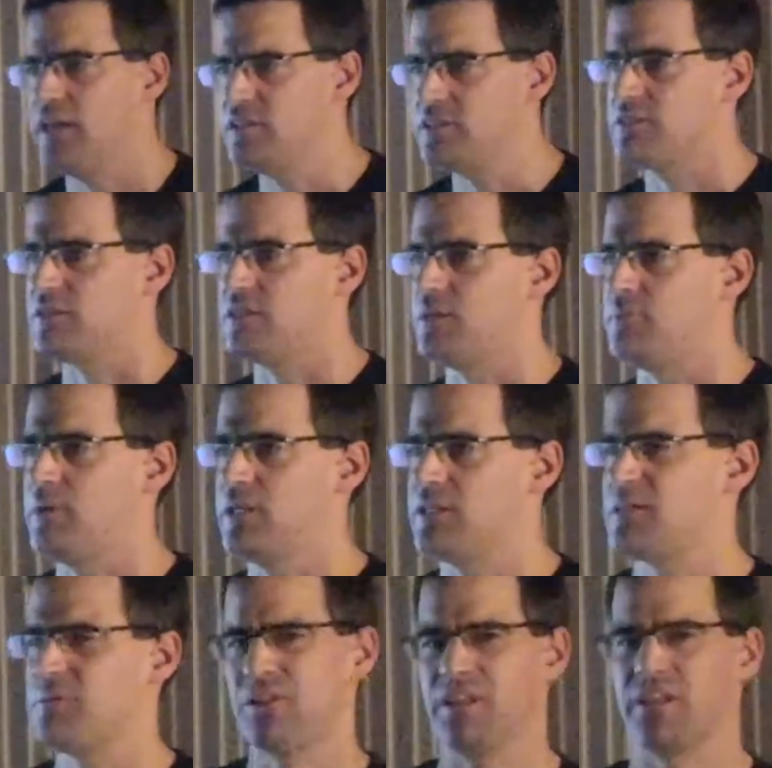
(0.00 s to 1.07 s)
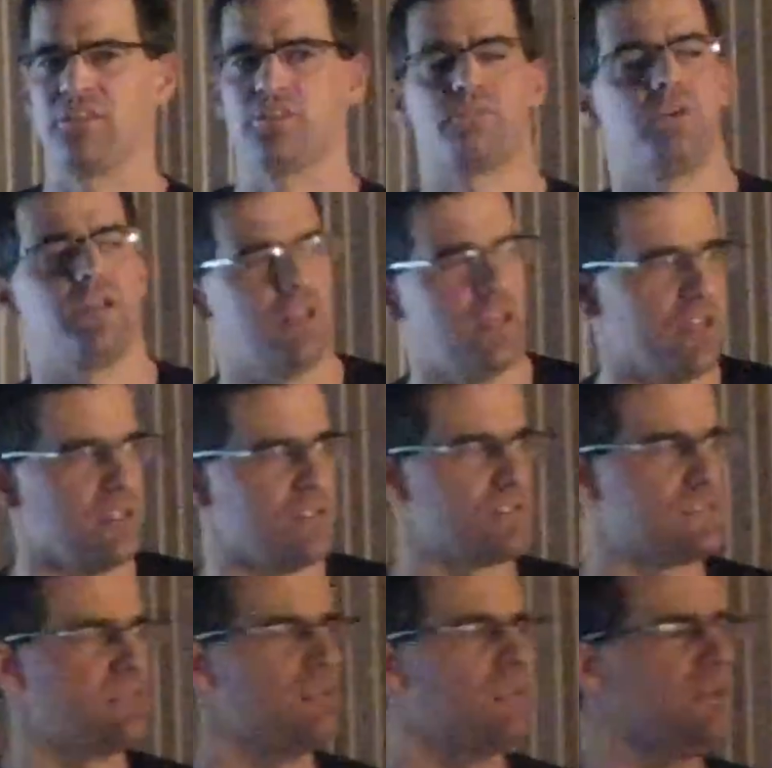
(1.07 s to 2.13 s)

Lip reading: into them in something like 3 days.